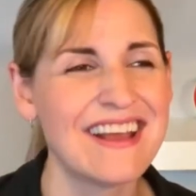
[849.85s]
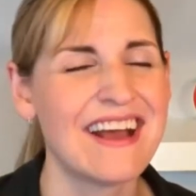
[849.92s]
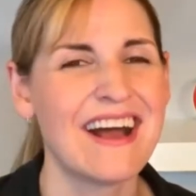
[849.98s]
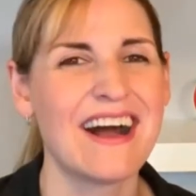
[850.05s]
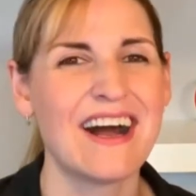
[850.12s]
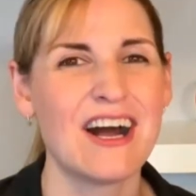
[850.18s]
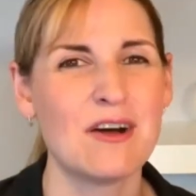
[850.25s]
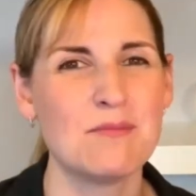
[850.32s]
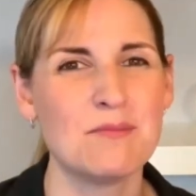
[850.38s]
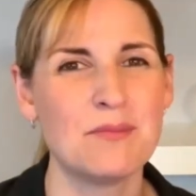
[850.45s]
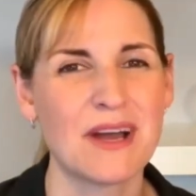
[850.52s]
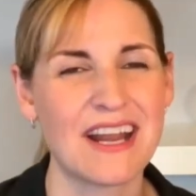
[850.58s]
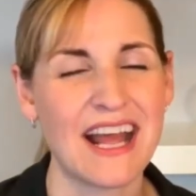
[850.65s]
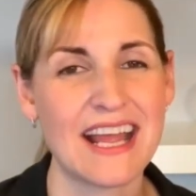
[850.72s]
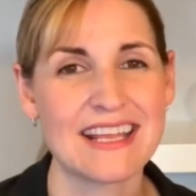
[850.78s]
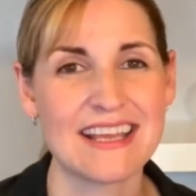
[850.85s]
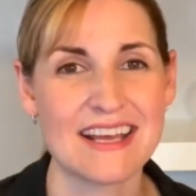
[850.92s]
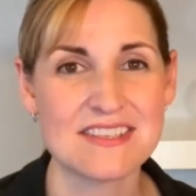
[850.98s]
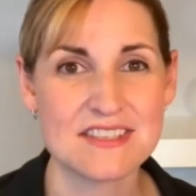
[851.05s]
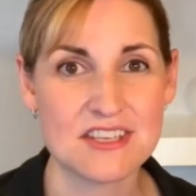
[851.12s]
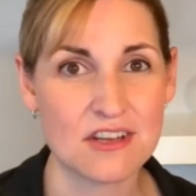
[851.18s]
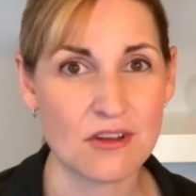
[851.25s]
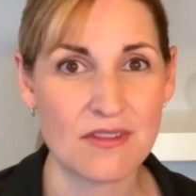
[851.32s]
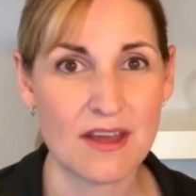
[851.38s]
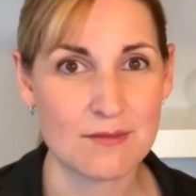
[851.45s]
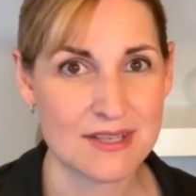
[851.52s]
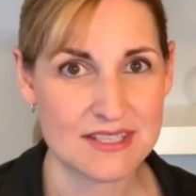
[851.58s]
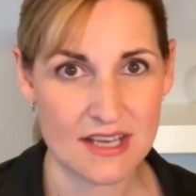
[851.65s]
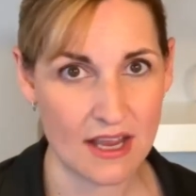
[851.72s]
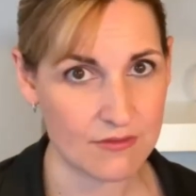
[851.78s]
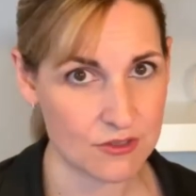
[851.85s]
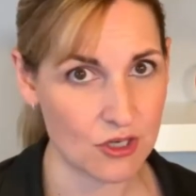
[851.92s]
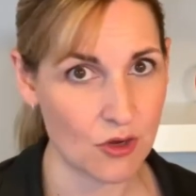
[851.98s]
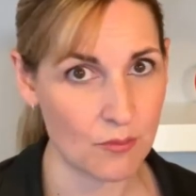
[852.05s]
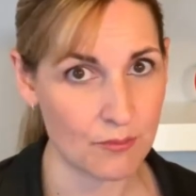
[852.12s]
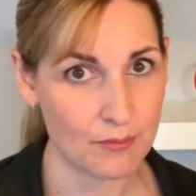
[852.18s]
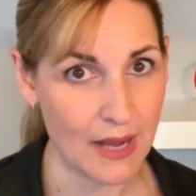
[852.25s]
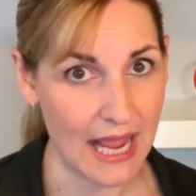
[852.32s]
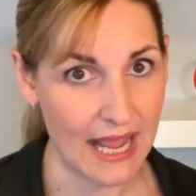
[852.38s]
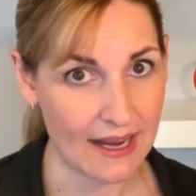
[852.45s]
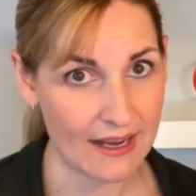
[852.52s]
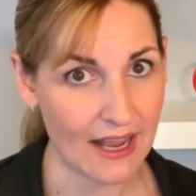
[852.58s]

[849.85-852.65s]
But I guess, that means I have to go back.